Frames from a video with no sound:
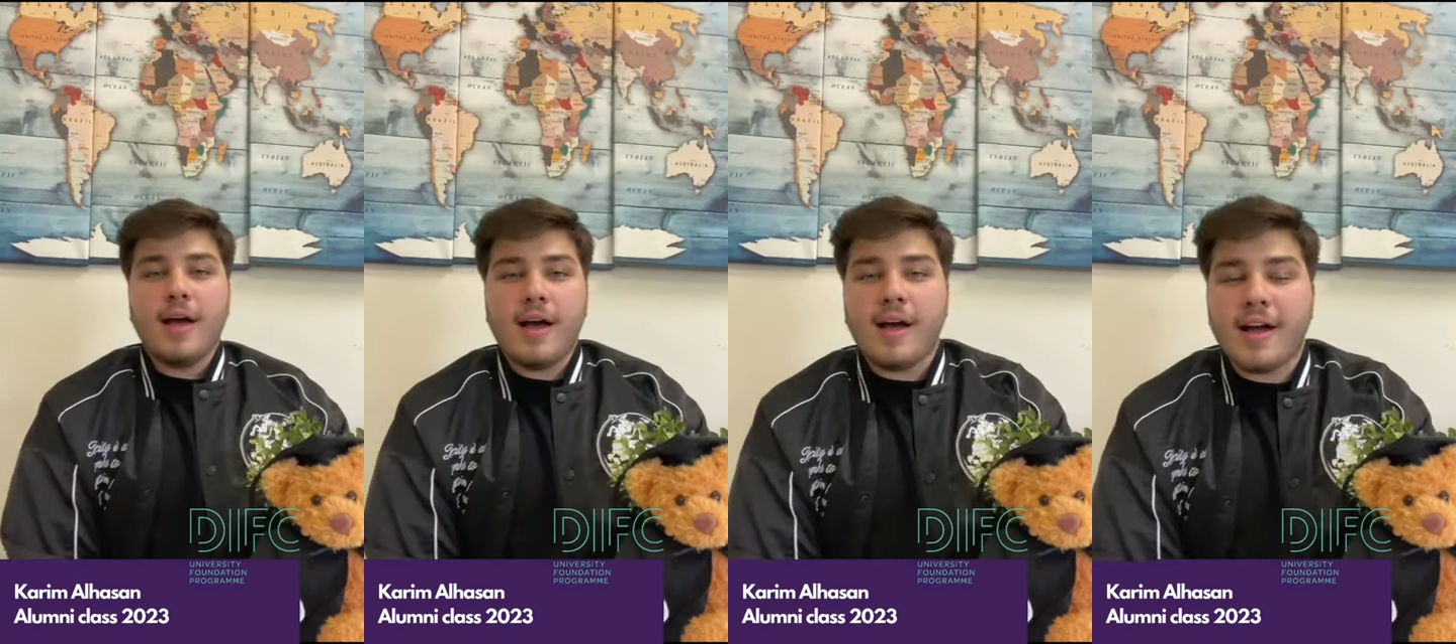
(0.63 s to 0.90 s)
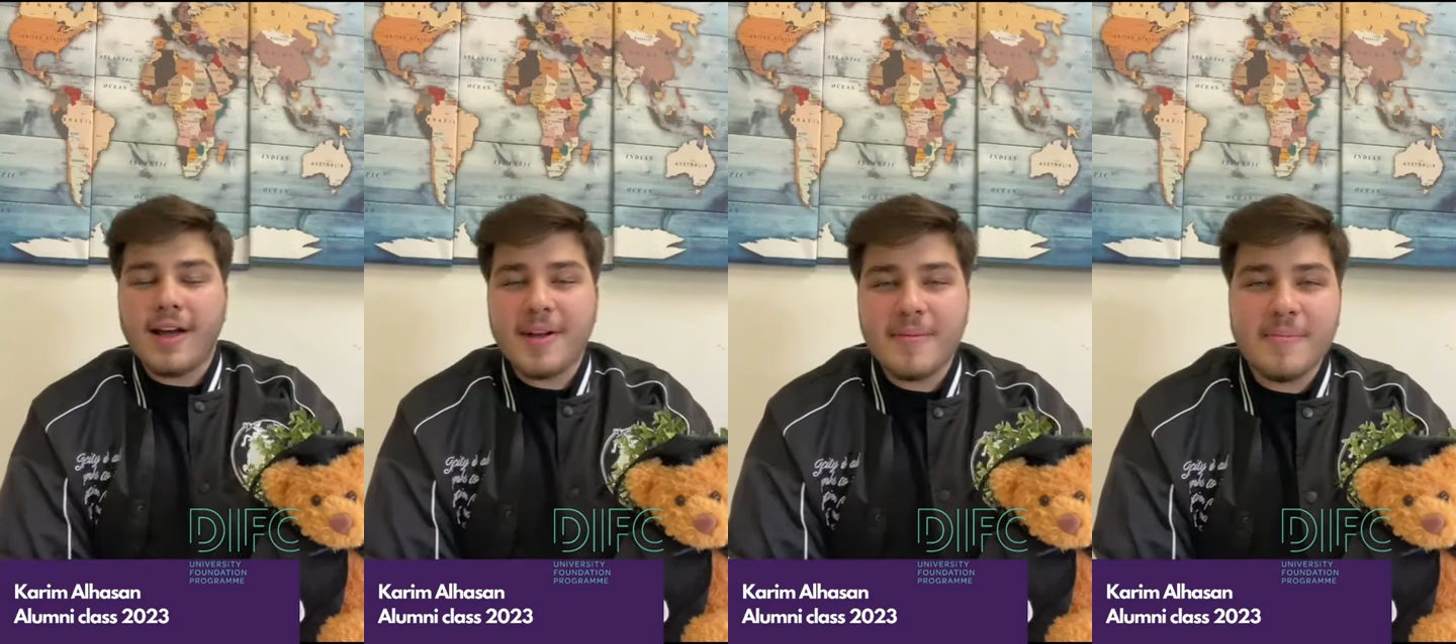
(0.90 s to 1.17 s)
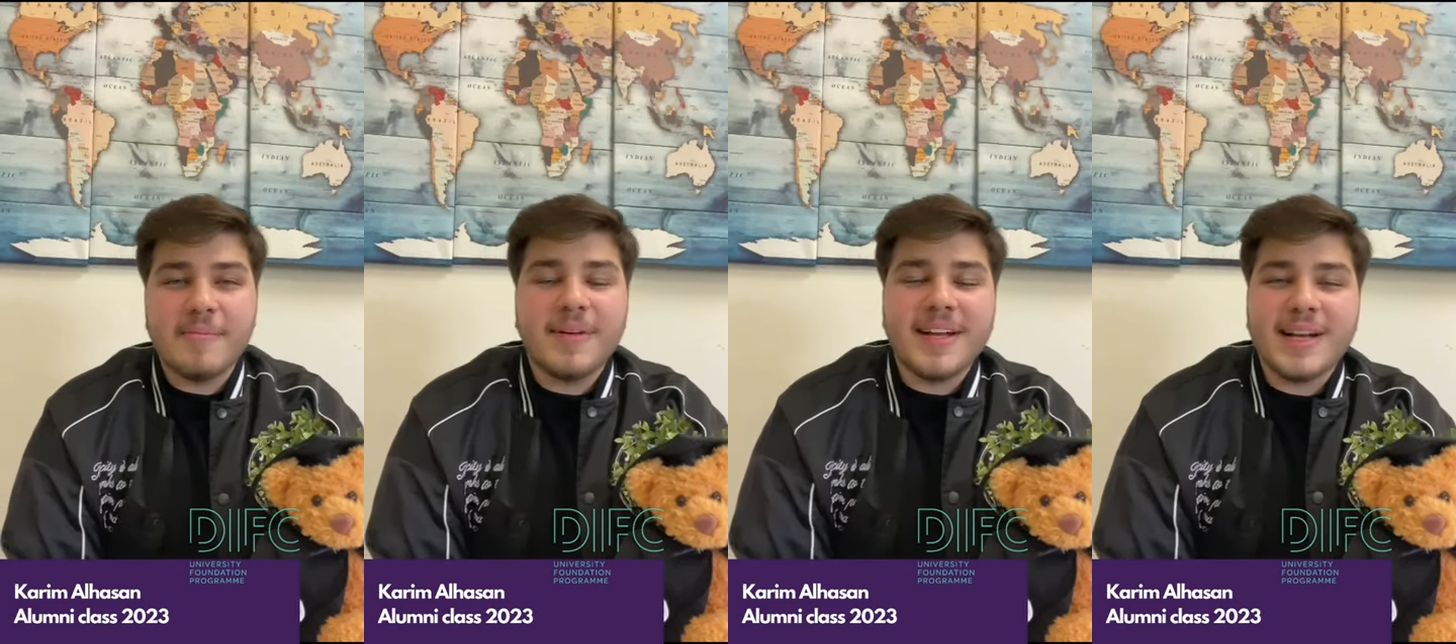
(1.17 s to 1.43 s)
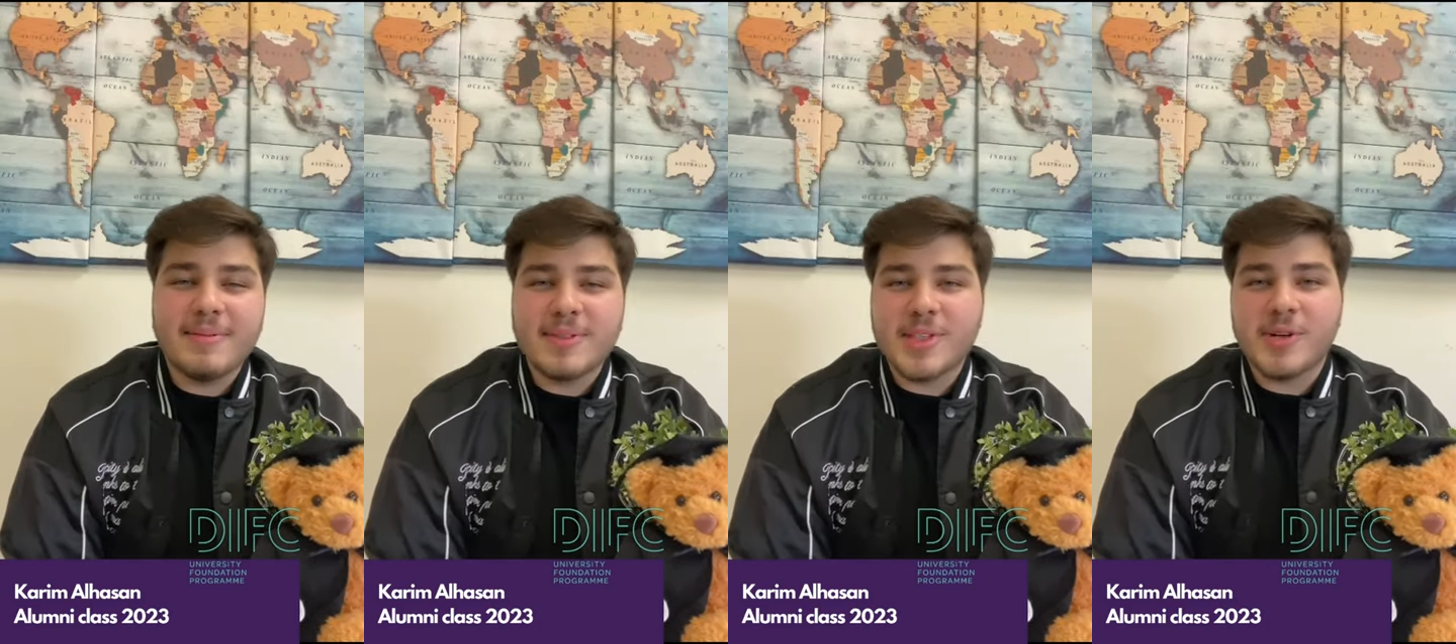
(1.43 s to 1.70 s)
Hi, my
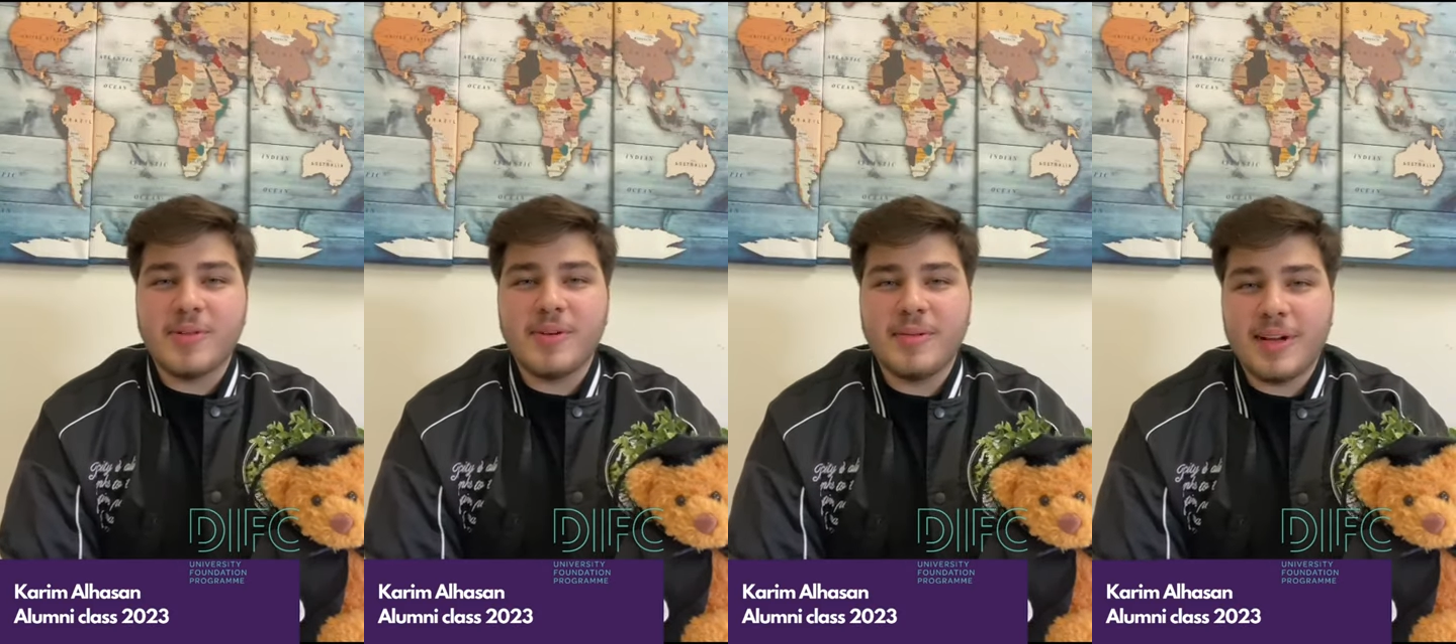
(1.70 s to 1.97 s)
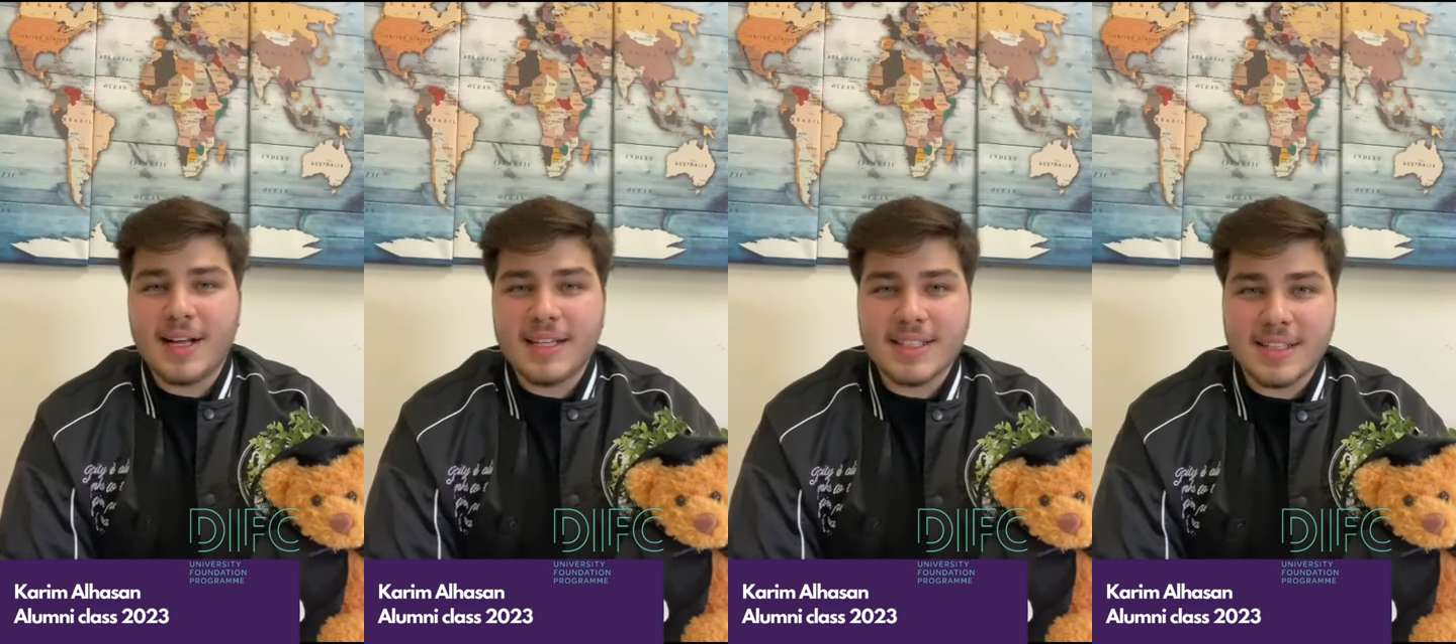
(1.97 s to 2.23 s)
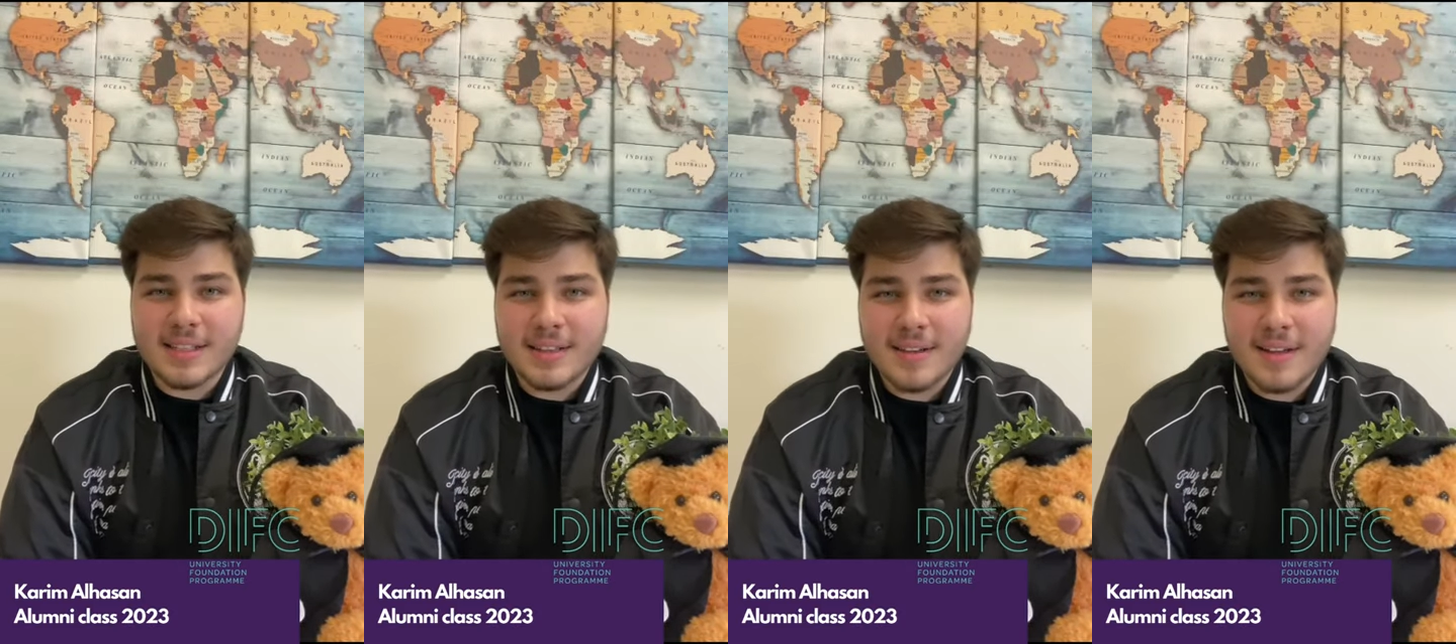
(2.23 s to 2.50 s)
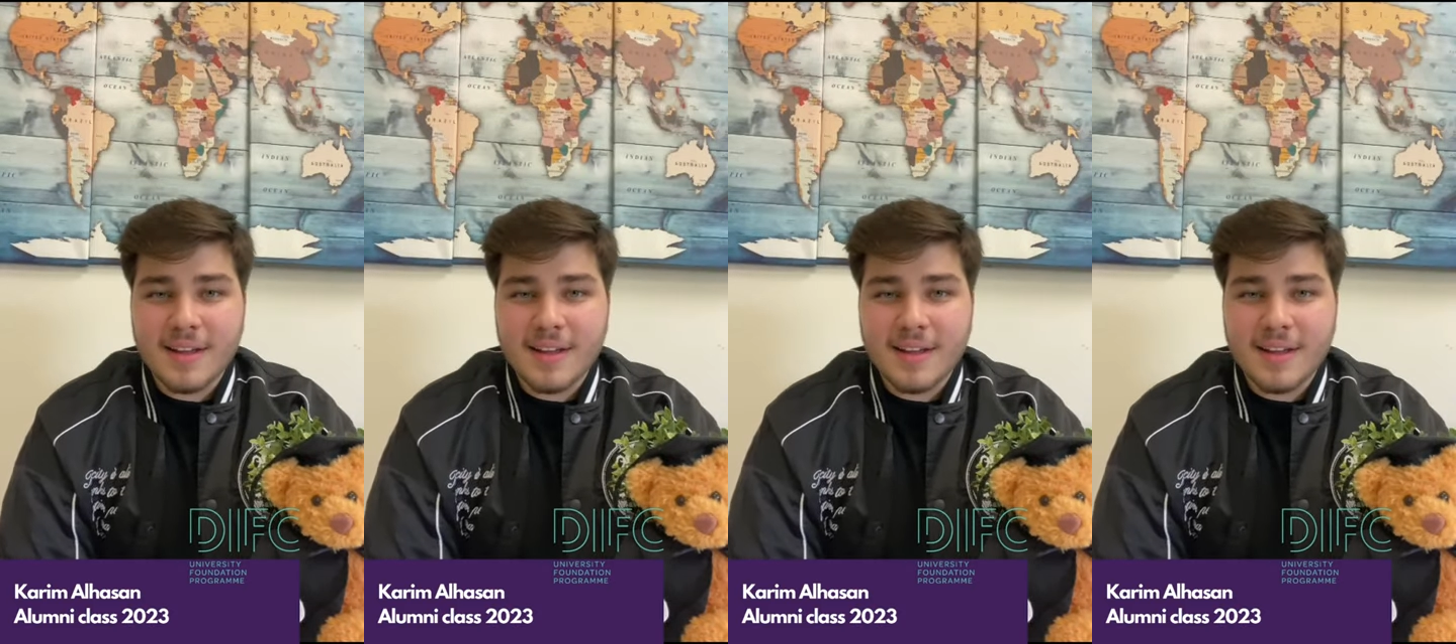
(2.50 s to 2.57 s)
name is Karim Alhassan.